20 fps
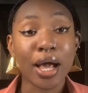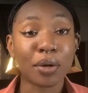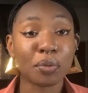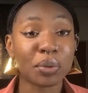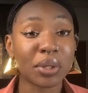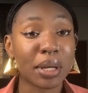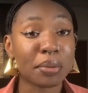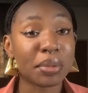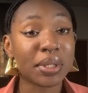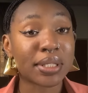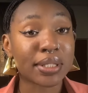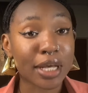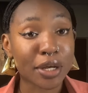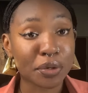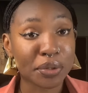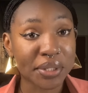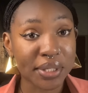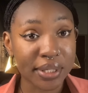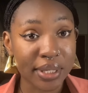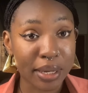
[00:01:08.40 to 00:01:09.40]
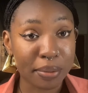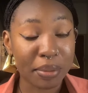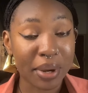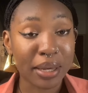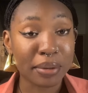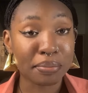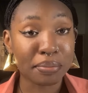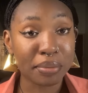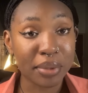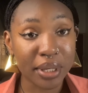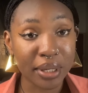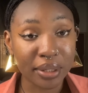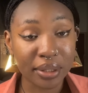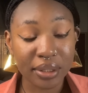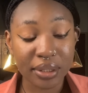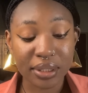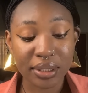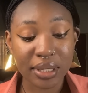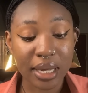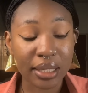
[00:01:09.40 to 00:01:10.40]
And when I mean start using them, I
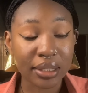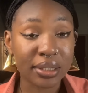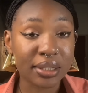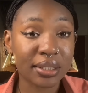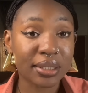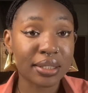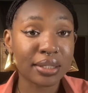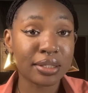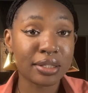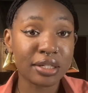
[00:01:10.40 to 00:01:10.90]
mean start